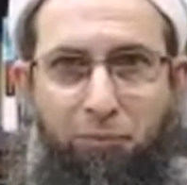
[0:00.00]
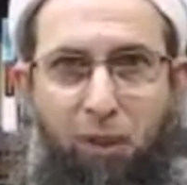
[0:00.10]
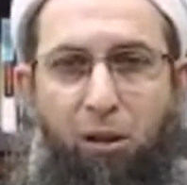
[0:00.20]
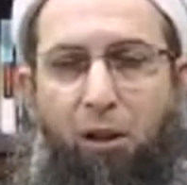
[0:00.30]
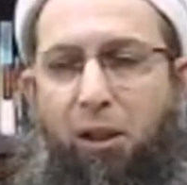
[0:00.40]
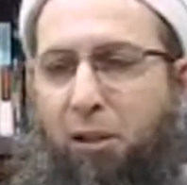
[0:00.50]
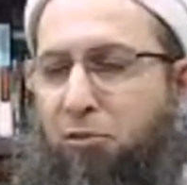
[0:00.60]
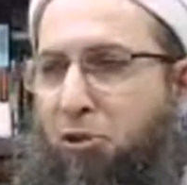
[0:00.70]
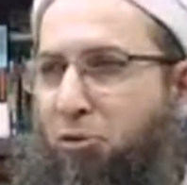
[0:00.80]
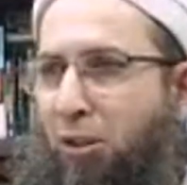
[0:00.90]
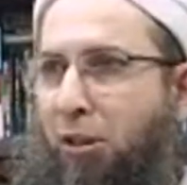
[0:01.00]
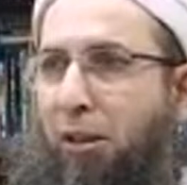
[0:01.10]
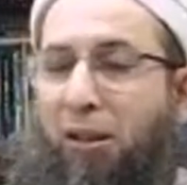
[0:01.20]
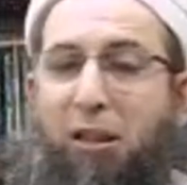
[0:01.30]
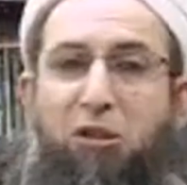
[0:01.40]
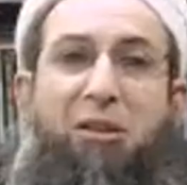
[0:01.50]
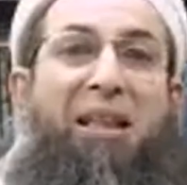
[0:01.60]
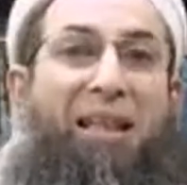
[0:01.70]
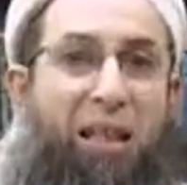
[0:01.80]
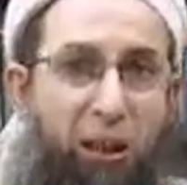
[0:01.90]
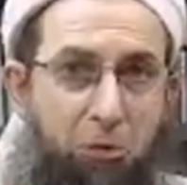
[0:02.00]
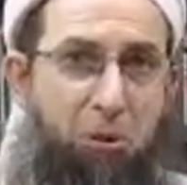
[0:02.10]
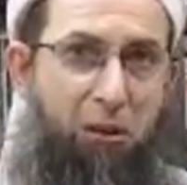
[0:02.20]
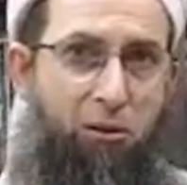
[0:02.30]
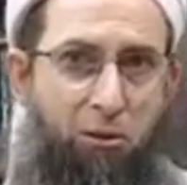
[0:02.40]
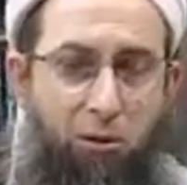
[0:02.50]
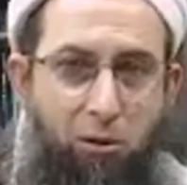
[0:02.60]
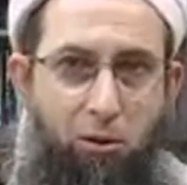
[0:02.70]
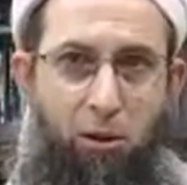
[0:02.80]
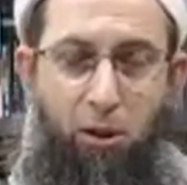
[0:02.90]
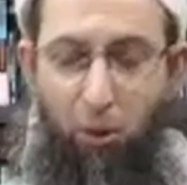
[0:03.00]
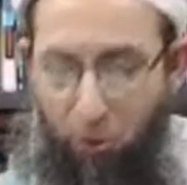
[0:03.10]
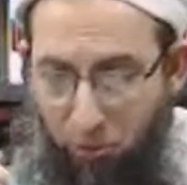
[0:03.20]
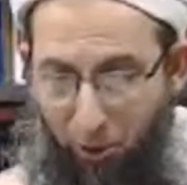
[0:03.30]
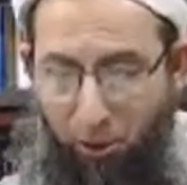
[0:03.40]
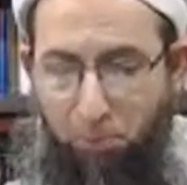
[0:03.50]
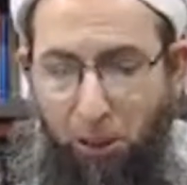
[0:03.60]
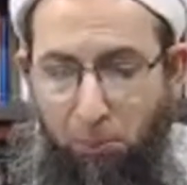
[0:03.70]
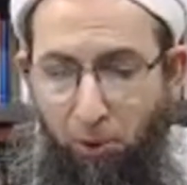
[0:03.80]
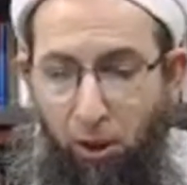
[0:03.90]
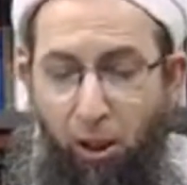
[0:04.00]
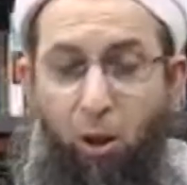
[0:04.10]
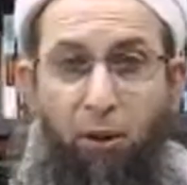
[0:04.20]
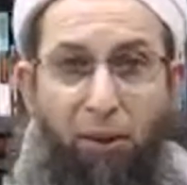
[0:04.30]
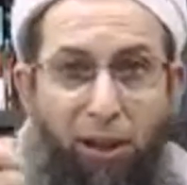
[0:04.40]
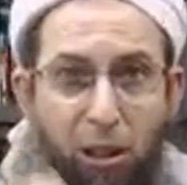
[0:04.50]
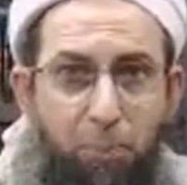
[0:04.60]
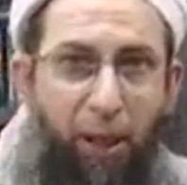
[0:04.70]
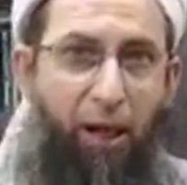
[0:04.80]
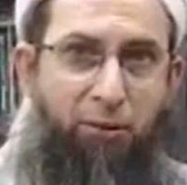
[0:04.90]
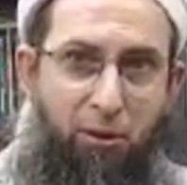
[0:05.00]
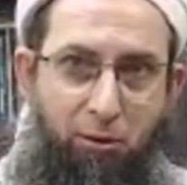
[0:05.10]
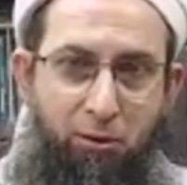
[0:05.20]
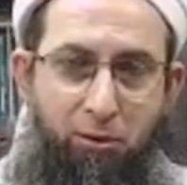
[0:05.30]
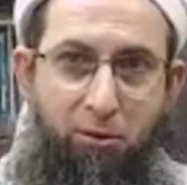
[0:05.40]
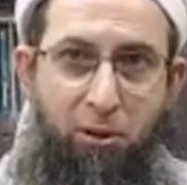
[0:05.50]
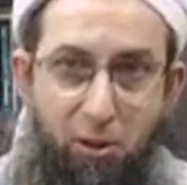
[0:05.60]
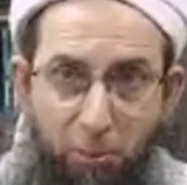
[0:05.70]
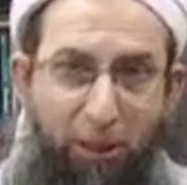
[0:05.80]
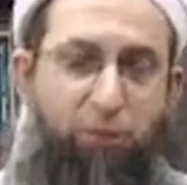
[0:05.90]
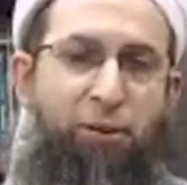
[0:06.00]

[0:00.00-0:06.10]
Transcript: Allah has descended His ni'mah. Those are the people. Their path is the path of